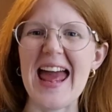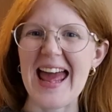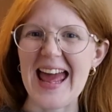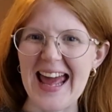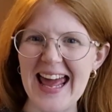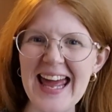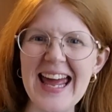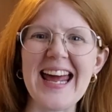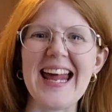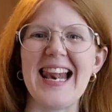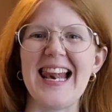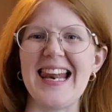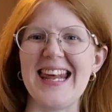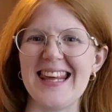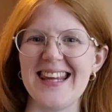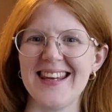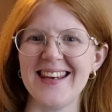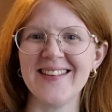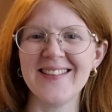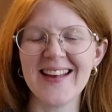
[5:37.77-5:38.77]

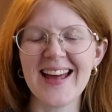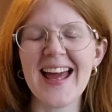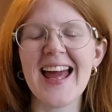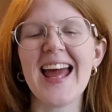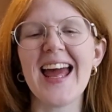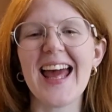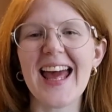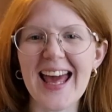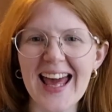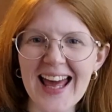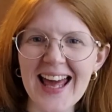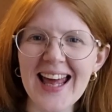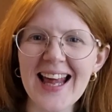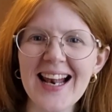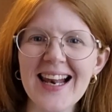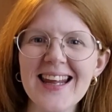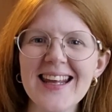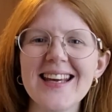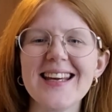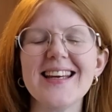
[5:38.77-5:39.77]
Älg.
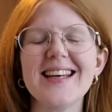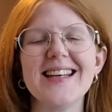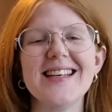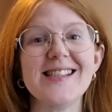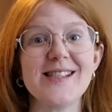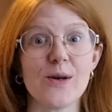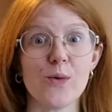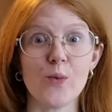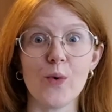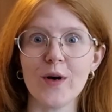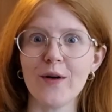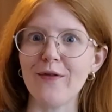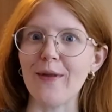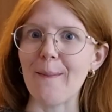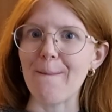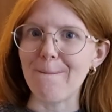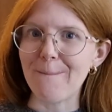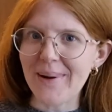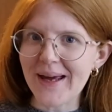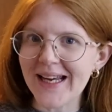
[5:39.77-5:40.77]
Älg is one of the
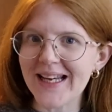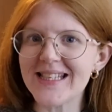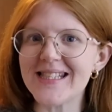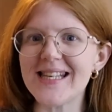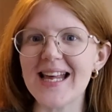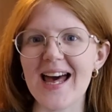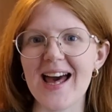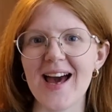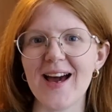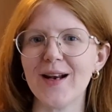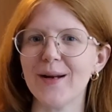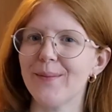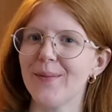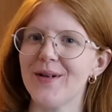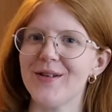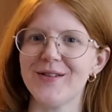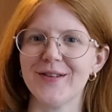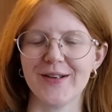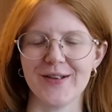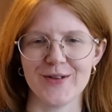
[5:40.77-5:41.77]
biggest
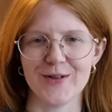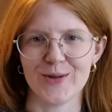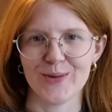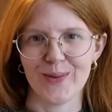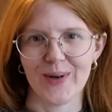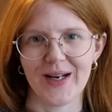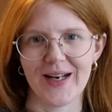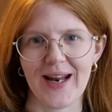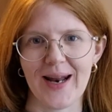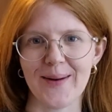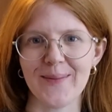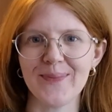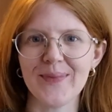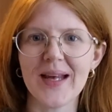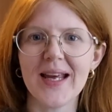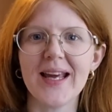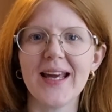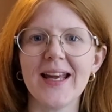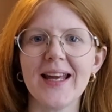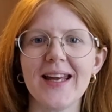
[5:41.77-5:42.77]
animals here in Sweden.
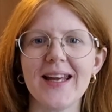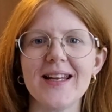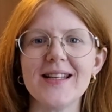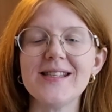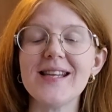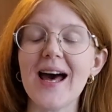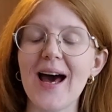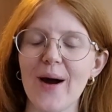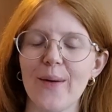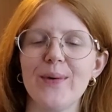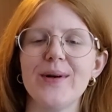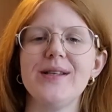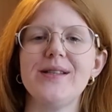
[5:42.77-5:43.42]
It's how we